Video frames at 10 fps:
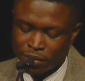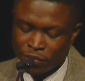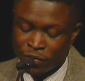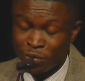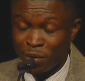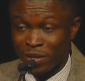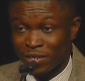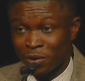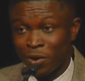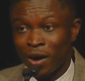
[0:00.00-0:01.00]
A few moments
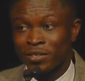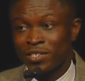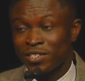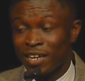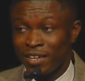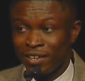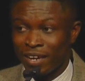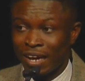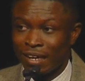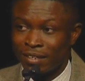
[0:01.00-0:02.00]
ago, I was just standing
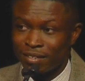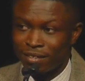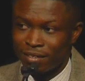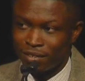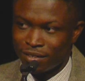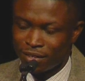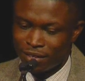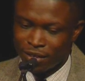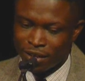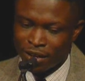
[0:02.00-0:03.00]
there
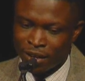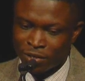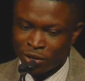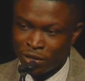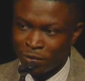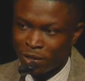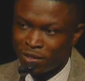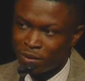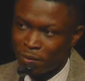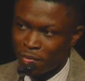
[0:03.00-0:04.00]
and talking
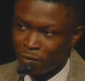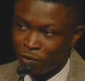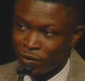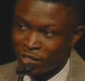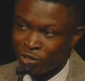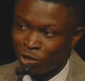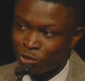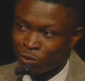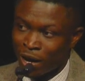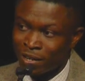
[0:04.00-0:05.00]
with Professor George
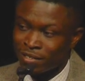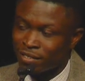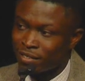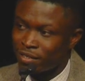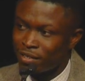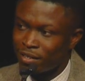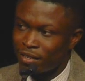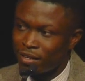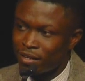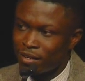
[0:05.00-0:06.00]
Wise.
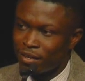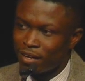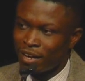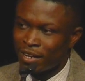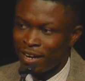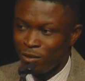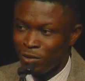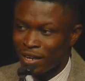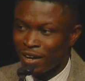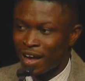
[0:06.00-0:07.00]
And I
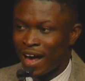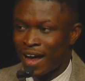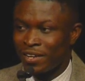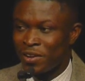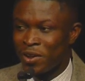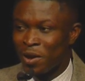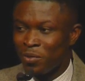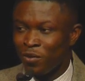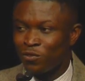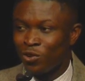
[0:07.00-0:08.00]
looked at the
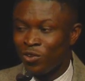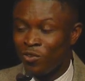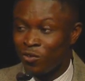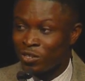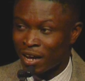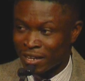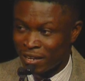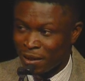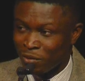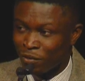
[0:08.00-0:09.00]
number
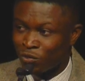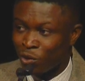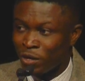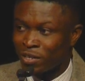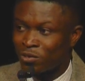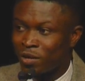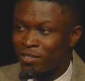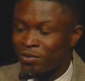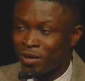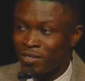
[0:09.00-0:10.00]
of donors who had
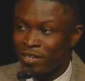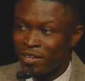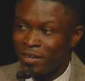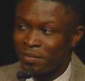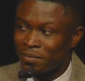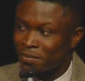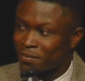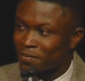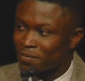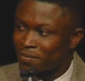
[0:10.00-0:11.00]
surrounded him.
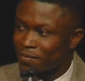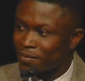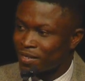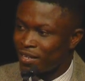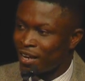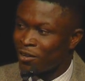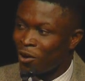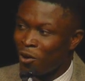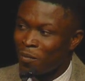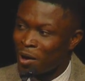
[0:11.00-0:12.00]
And
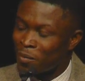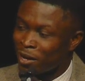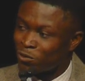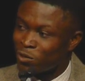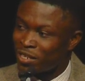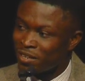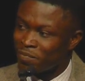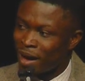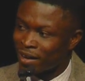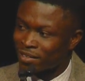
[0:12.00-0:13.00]
all my mind could think
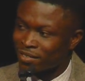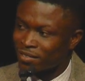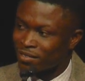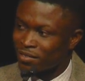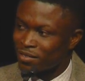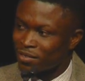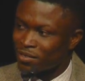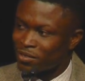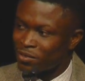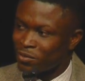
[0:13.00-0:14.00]
back
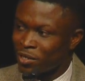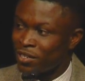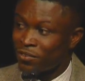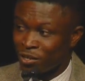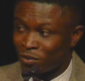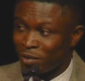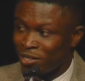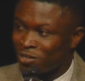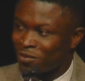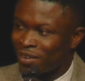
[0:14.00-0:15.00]
was the
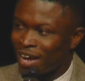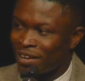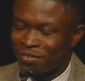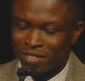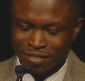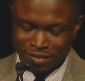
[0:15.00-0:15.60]
transformation of lives.